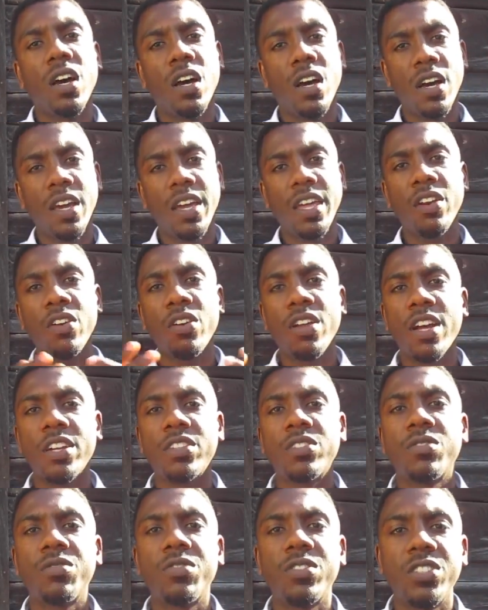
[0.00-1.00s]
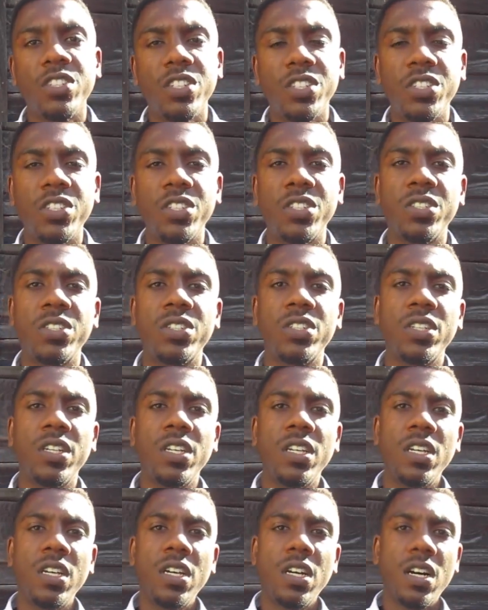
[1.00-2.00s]
uh, international physicians,
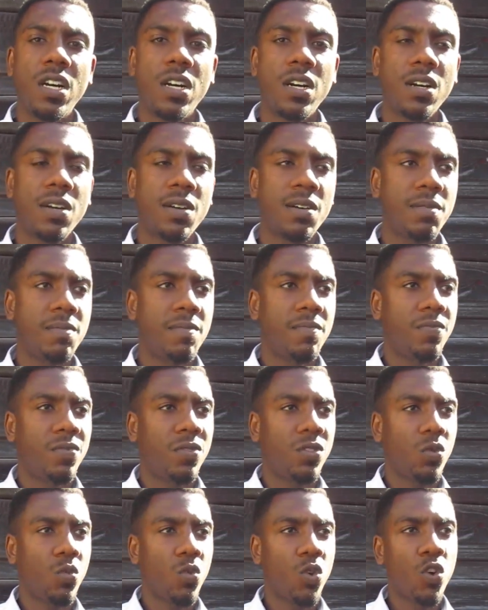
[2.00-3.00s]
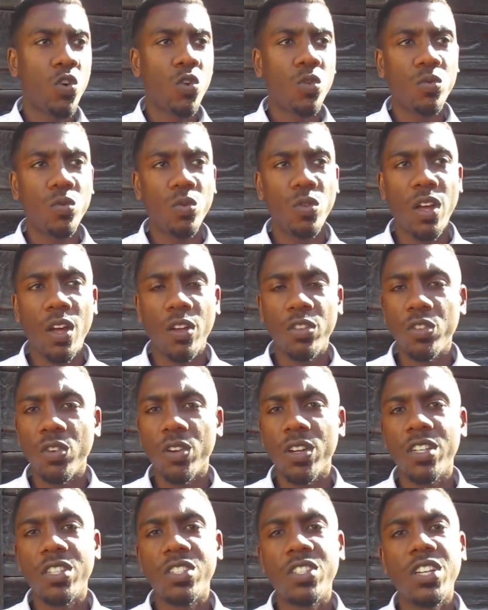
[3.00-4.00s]
um, World Health
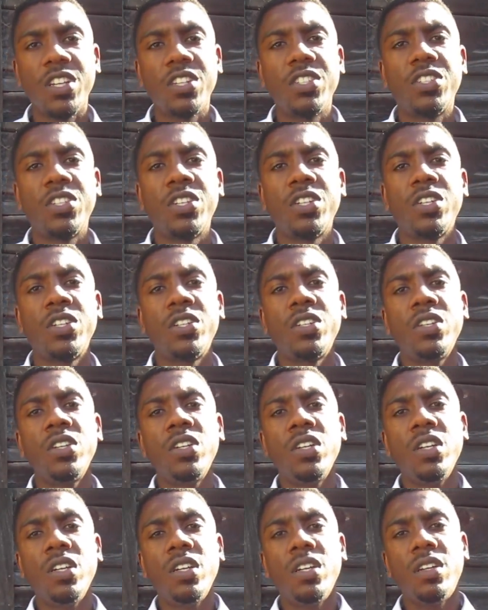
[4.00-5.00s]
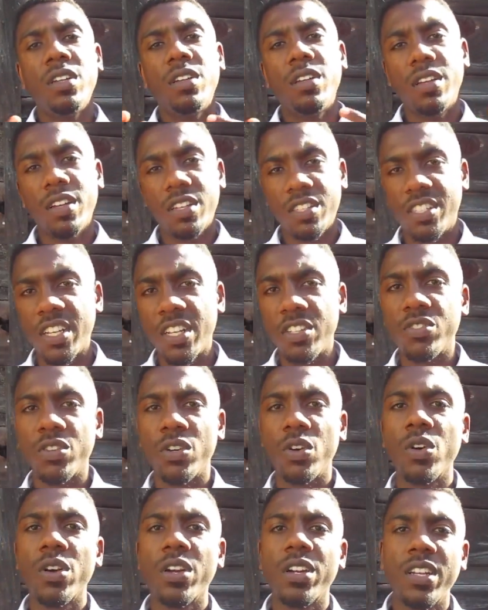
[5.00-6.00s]
Organization,
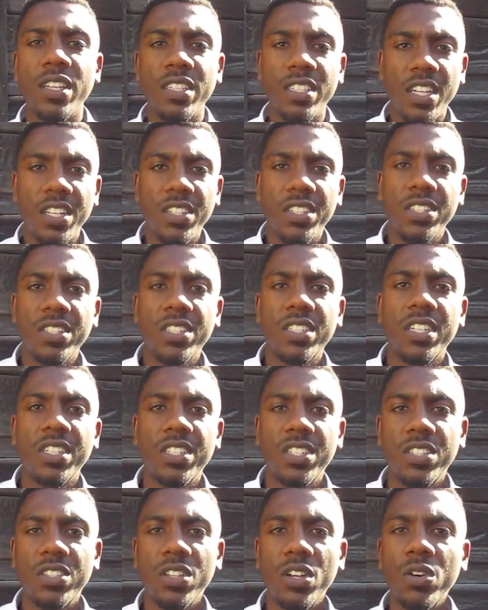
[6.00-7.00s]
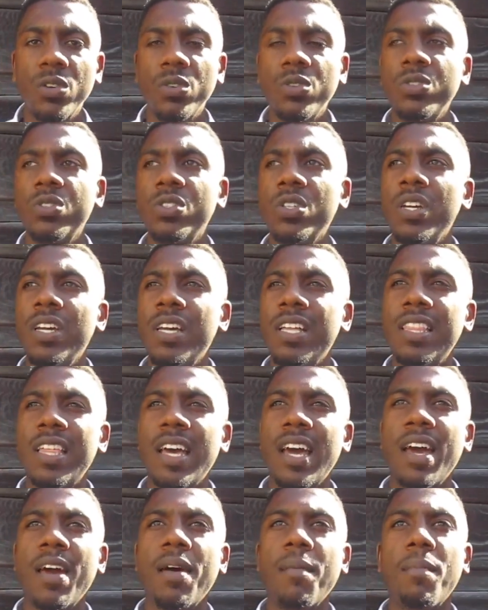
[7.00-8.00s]
etc. Organizations such as those
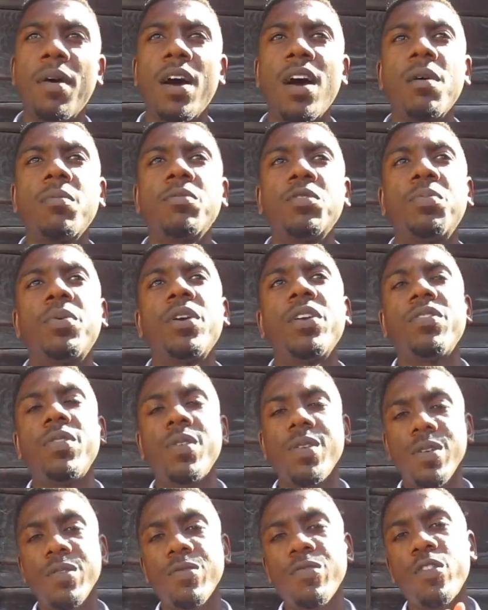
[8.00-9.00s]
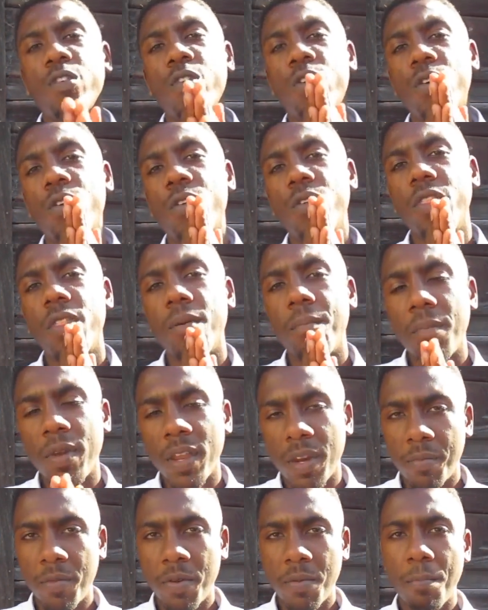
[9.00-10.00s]
that moms breastfeed for the
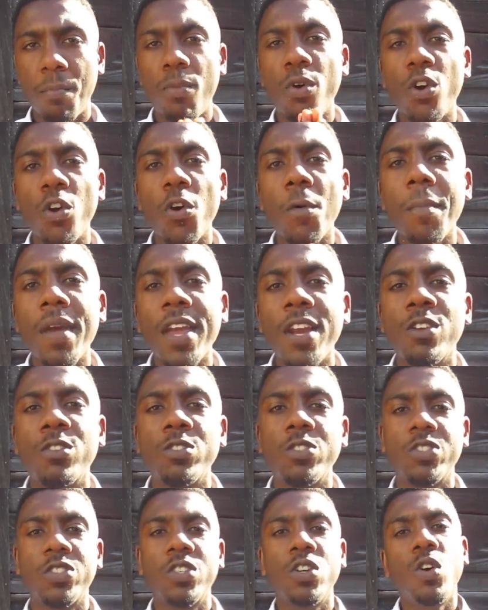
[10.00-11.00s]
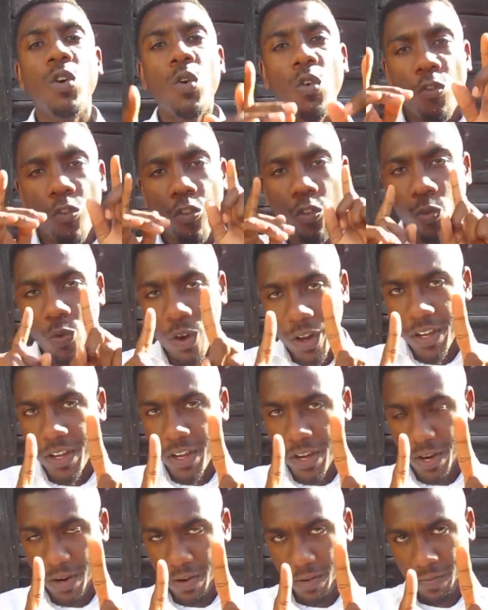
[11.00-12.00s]
minimum, por lo menos, for
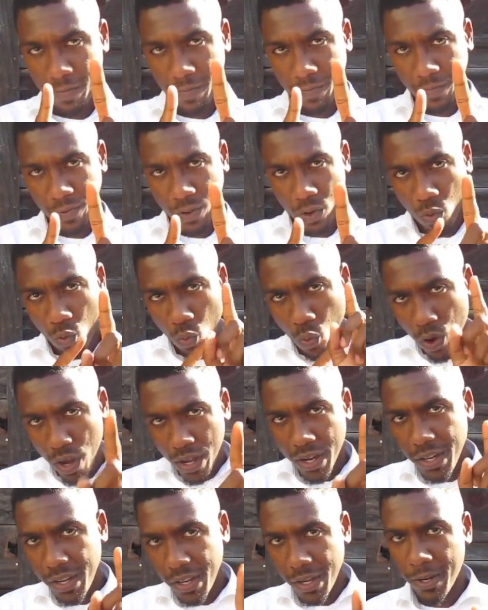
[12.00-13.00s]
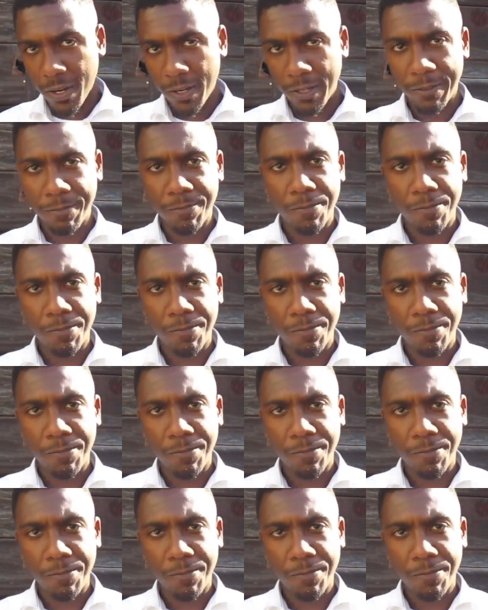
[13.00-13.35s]
one year. One year.